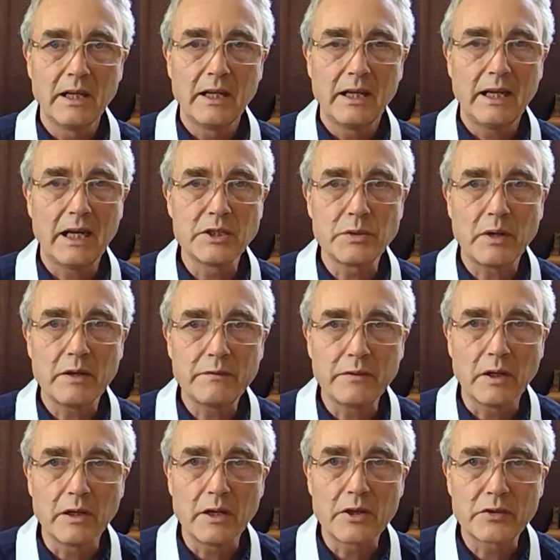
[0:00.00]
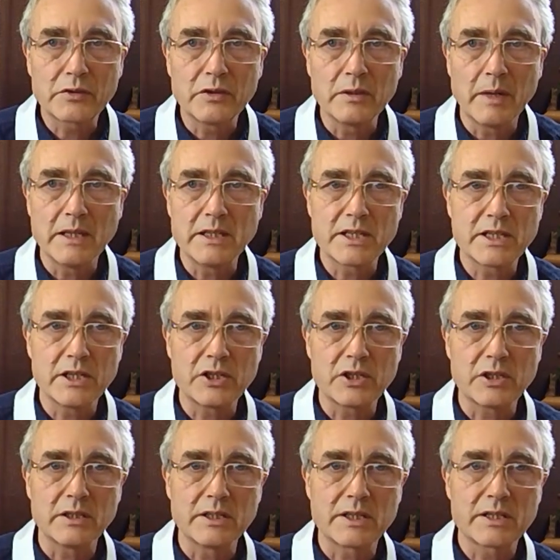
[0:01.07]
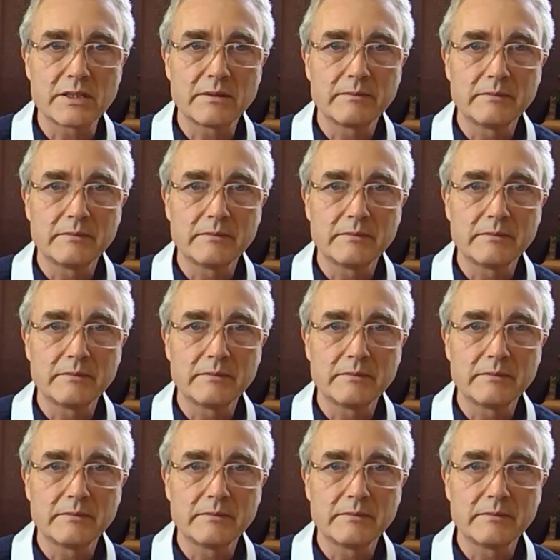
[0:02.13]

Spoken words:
How do I follow through my decisions?